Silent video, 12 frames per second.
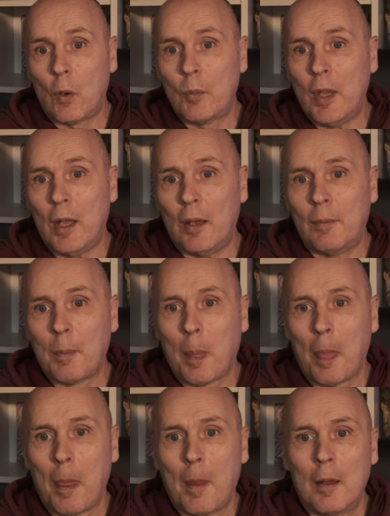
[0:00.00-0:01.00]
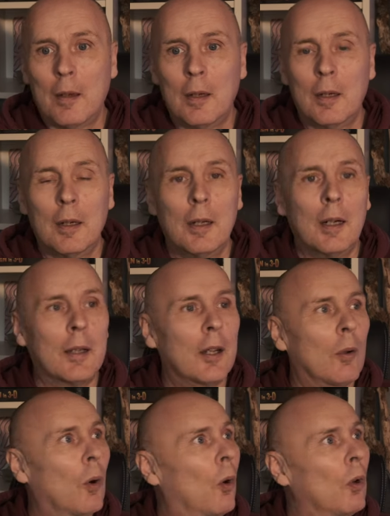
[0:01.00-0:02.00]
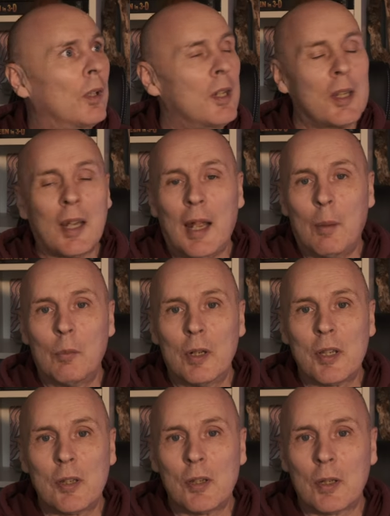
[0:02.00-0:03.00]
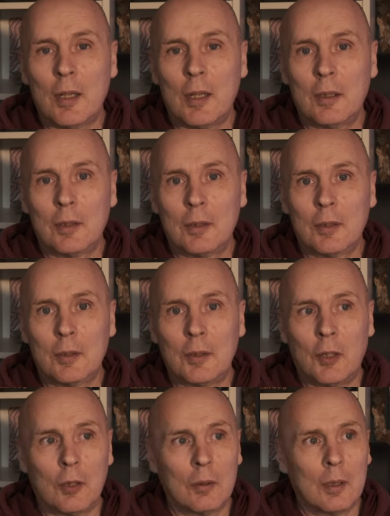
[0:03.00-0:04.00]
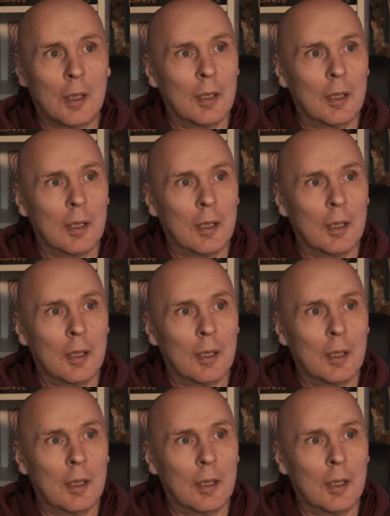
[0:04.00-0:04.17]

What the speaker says: there. And now all these cameras and you know